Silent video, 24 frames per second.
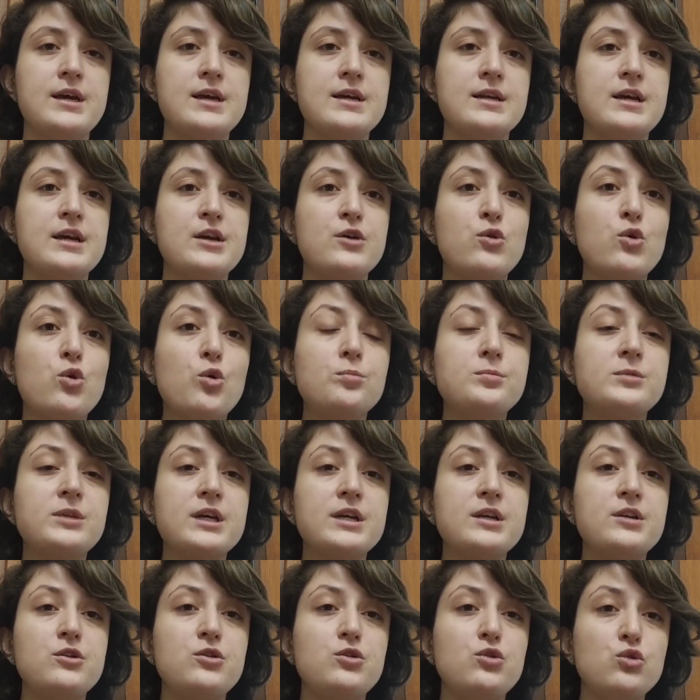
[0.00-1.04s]
And I hope
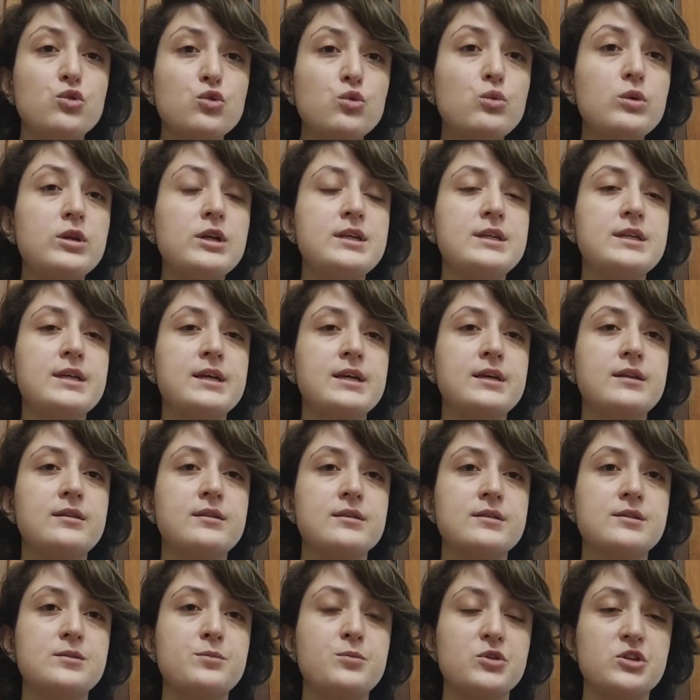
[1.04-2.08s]
that you will take
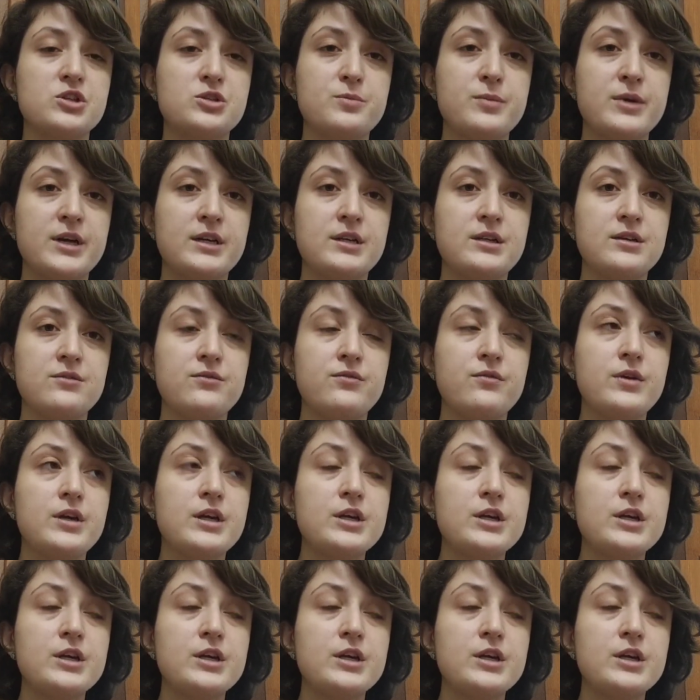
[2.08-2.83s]
this perspective